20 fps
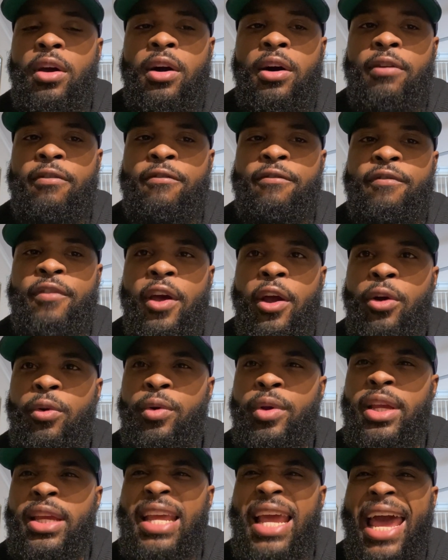
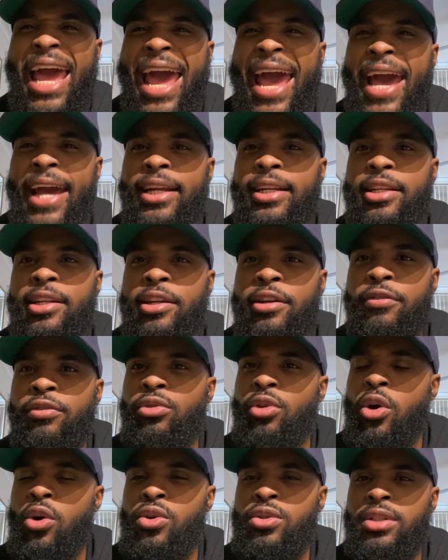very active,
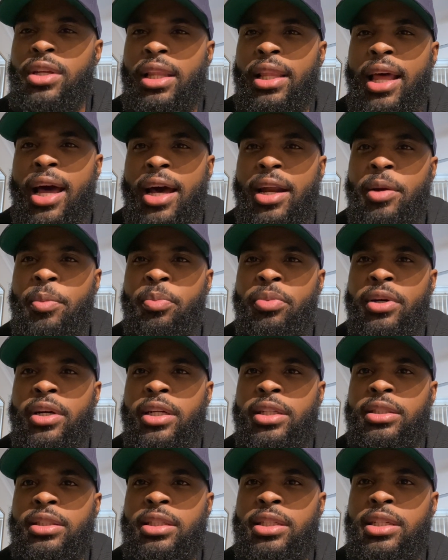throws a lot of
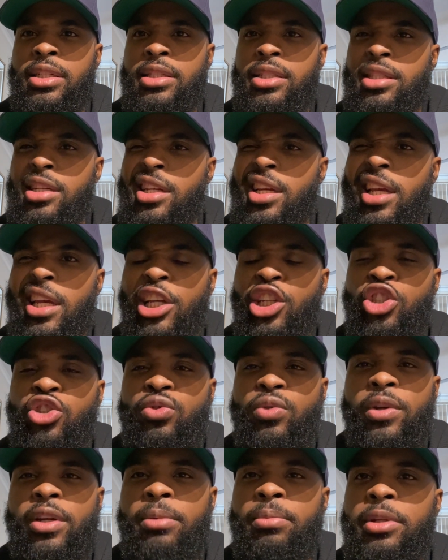punches,
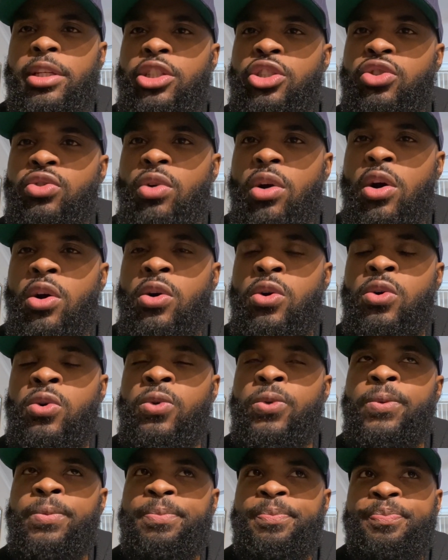extremely
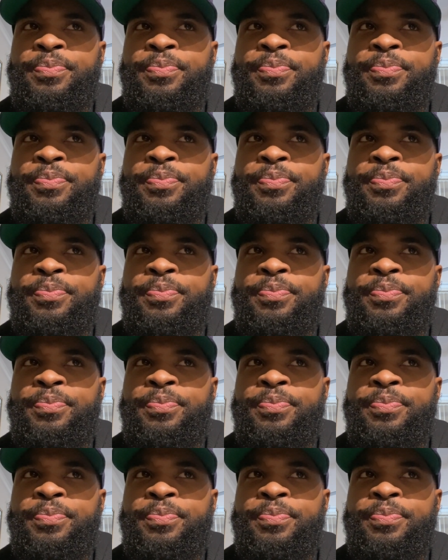strong.